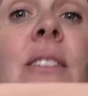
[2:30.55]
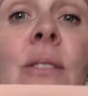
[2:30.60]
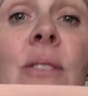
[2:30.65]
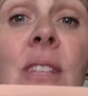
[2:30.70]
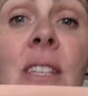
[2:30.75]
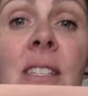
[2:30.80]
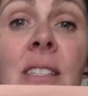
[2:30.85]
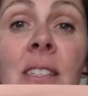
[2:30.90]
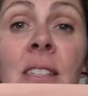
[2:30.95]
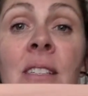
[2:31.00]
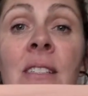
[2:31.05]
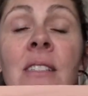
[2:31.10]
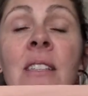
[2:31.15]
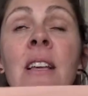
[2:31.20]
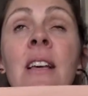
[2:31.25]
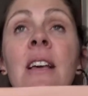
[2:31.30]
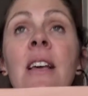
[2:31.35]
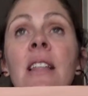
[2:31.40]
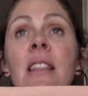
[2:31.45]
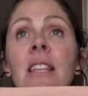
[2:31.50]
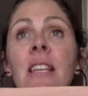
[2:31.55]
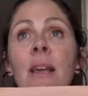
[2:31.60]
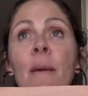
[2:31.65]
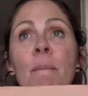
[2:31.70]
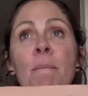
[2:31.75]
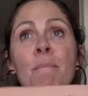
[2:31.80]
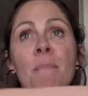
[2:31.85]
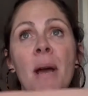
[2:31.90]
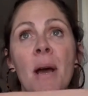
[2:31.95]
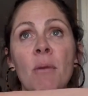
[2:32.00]
So this is the
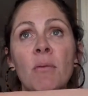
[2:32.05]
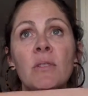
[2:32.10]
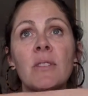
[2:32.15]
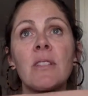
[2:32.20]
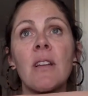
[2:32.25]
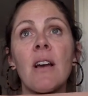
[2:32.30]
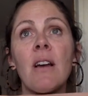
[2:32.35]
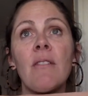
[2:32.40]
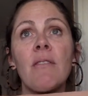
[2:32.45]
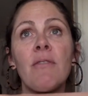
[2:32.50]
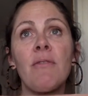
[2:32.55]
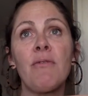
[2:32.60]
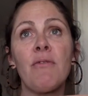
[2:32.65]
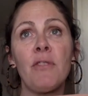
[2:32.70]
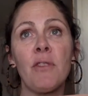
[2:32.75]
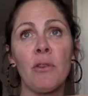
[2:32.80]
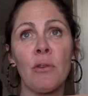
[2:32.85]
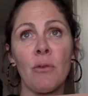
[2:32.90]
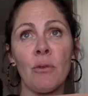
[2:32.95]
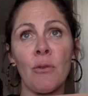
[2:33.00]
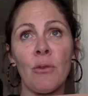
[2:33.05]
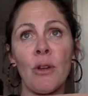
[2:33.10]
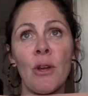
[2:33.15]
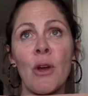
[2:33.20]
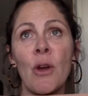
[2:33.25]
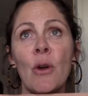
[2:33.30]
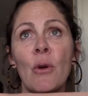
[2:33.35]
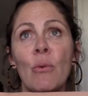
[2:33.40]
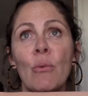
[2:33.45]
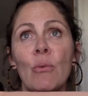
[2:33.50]
amount of
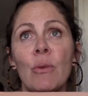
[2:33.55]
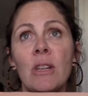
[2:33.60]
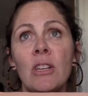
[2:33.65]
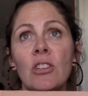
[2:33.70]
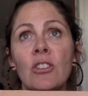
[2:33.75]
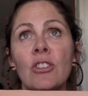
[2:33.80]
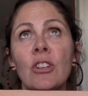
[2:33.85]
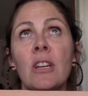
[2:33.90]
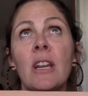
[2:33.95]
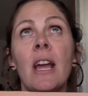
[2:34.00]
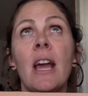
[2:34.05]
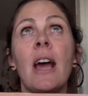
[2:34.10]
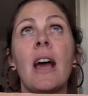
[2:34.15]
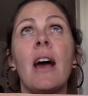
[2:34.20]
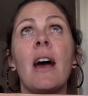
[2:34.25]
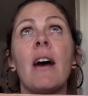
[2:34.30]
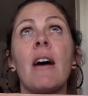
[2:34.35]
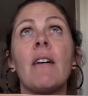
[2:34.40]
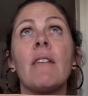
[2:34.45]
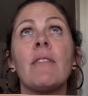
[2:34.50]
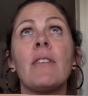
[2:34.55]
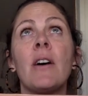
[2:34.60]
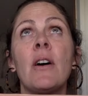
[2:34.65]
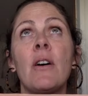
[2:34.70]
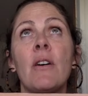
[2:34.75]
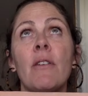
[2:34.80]
food we should have